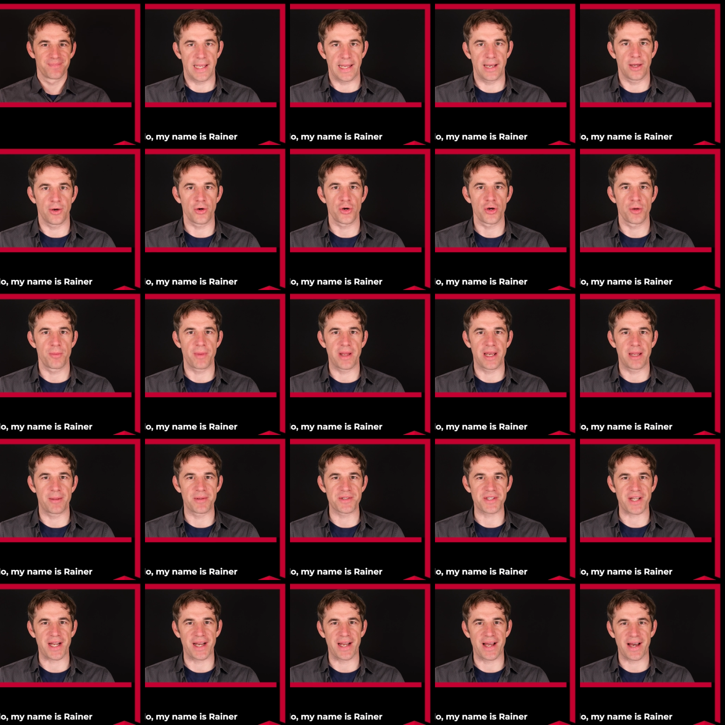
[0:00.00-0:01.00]
Hello, my name
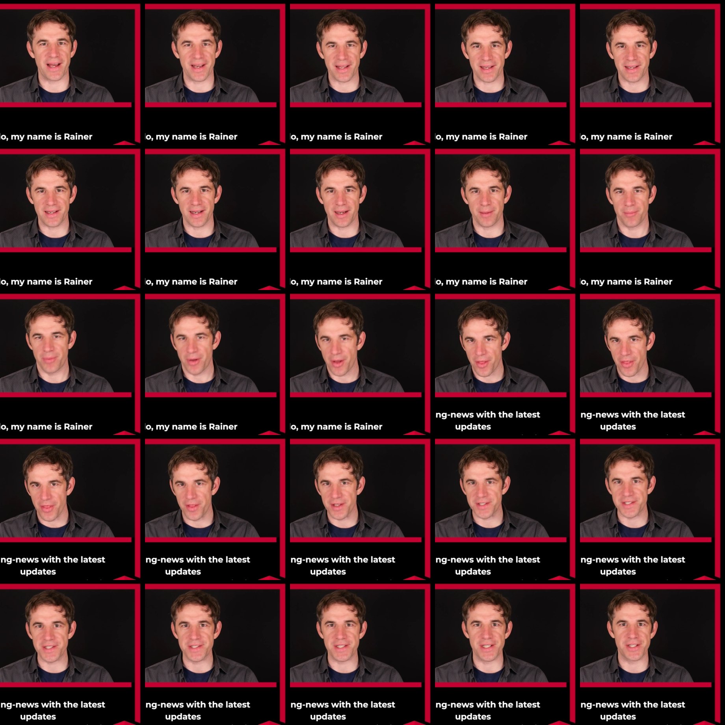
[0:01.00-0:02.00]
is Rainer Hahnekamp.
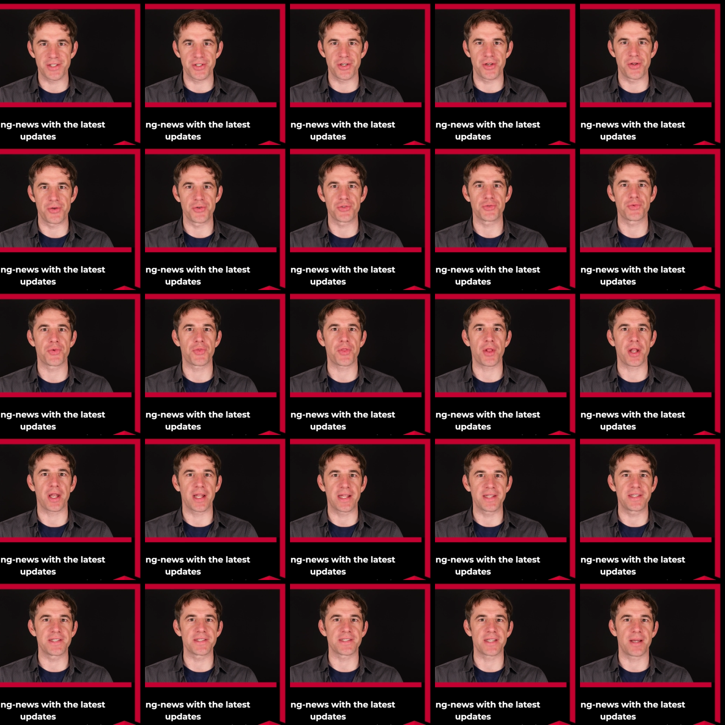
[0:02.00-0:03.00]
This is ng-news with the
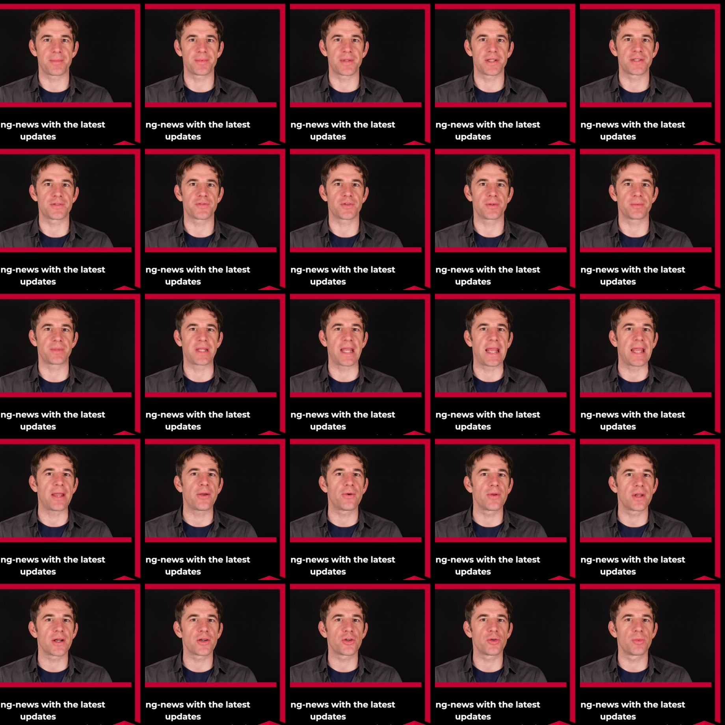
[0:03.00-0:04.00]
latest updates from the
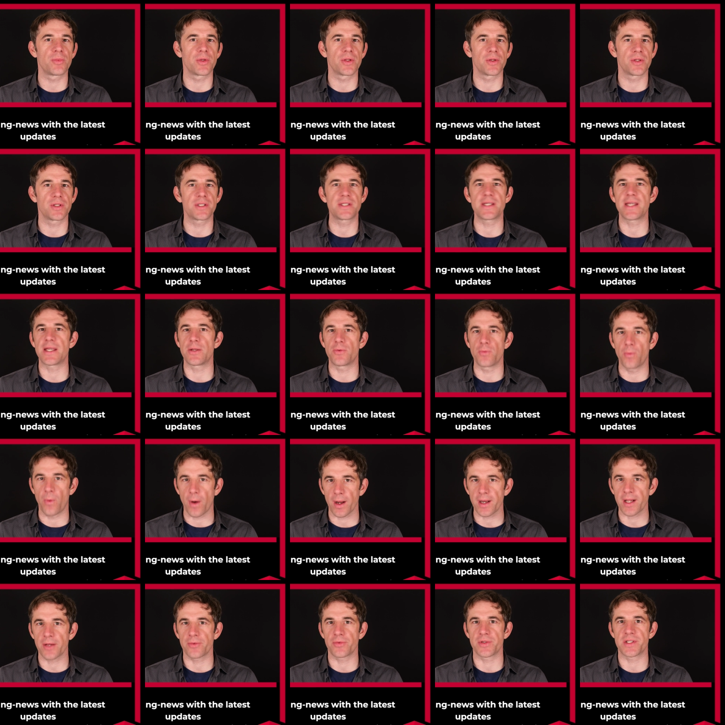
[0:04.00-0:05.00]
Angular community in
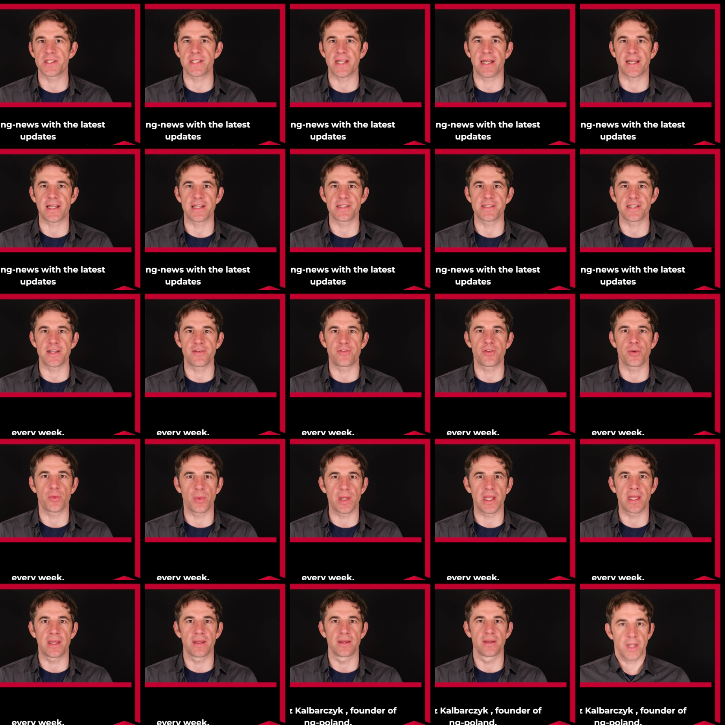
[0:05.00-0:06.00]
100 seconds every
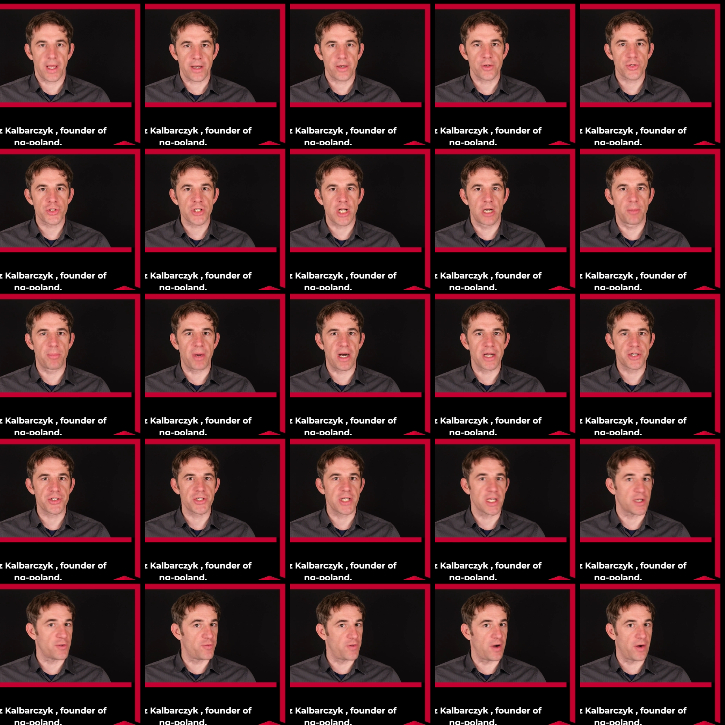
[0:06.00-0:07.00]
week. Dariusz
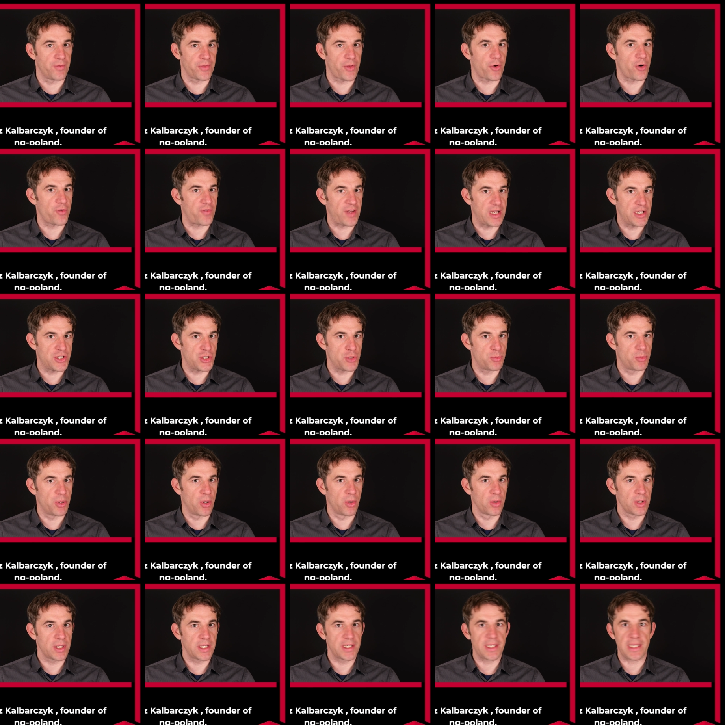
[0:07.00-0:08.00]
Kalbarczyk, founder of NG
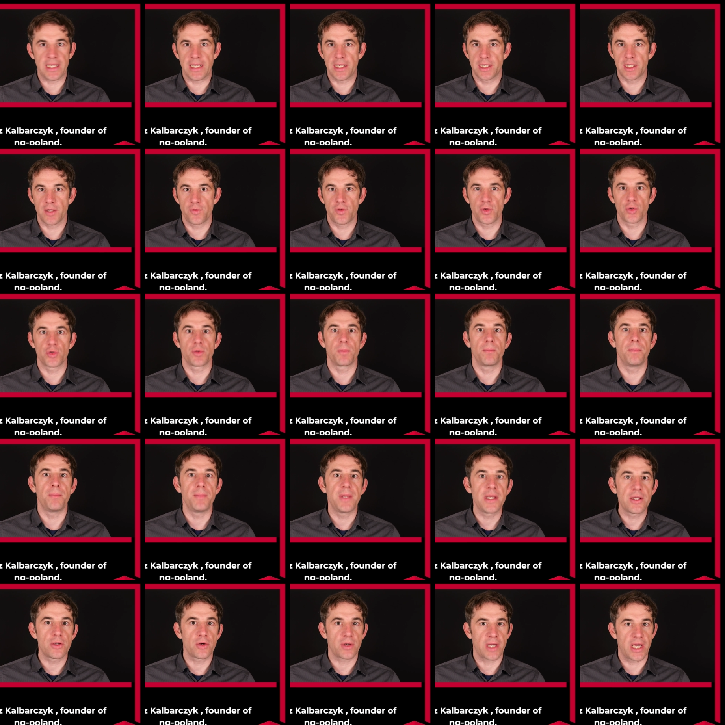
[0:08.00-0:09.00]
Poland, interviewed
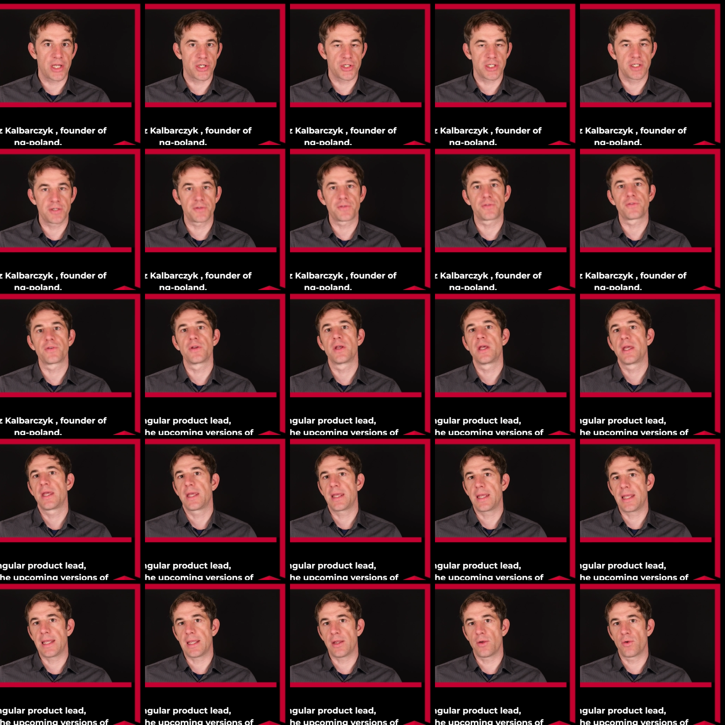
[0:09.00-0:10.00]
Minko Gechev,
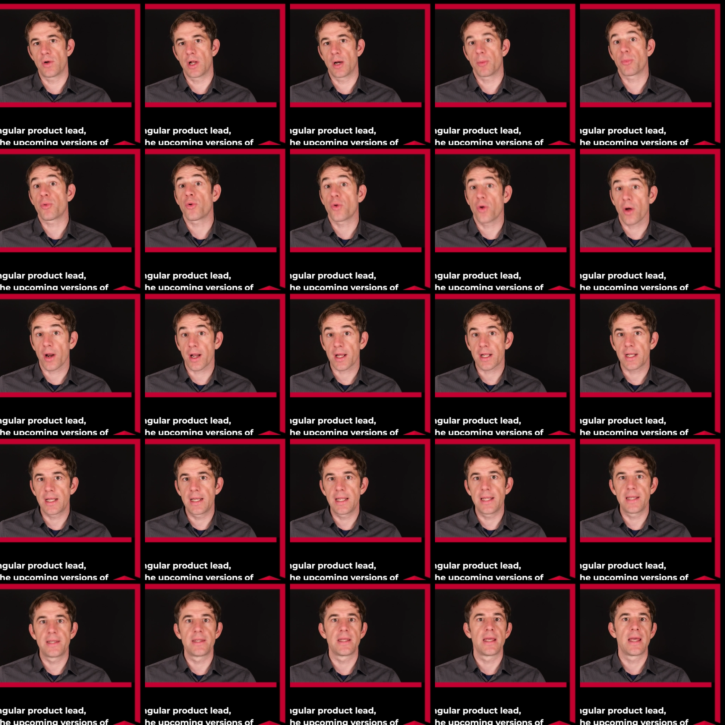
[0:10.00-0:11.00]
Angular product
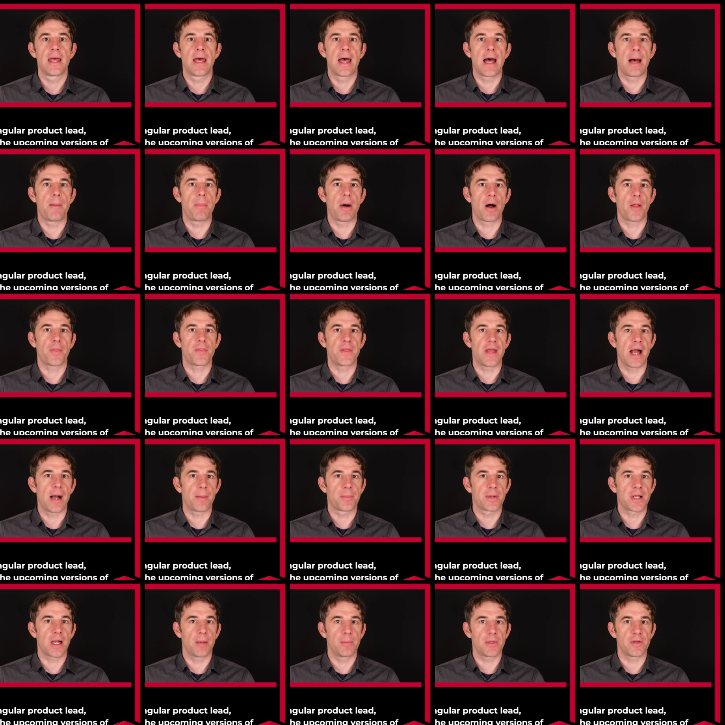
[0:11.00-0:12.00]
lead, about the
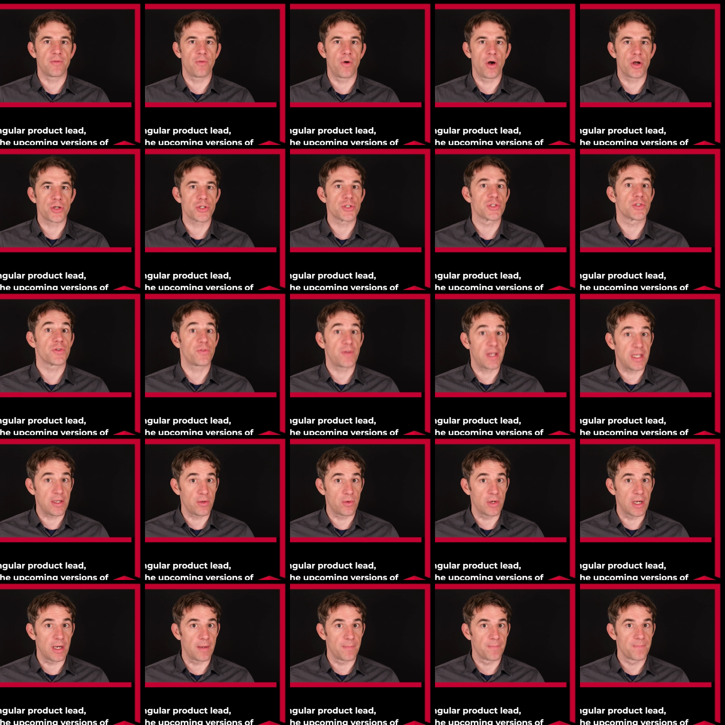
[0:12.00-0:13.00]
upcoming versions of
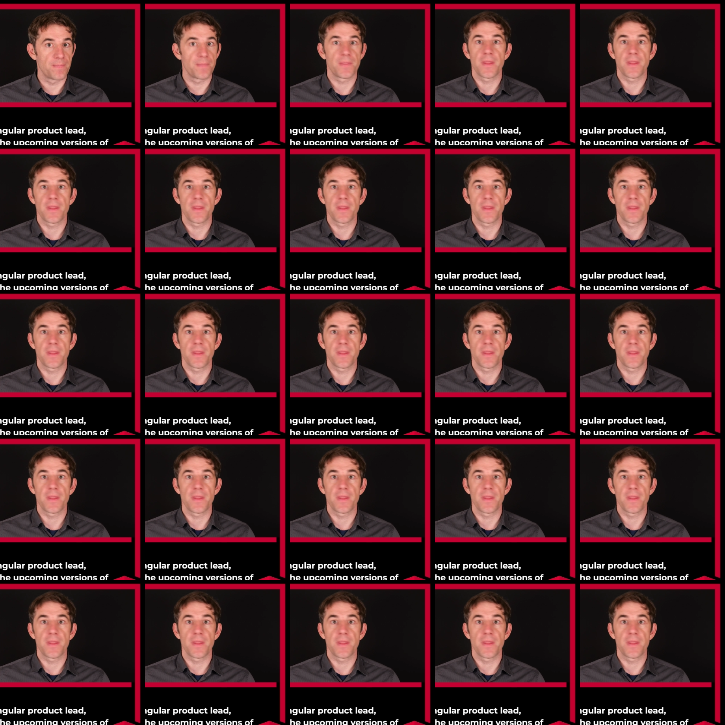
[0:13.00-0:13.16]
Angular.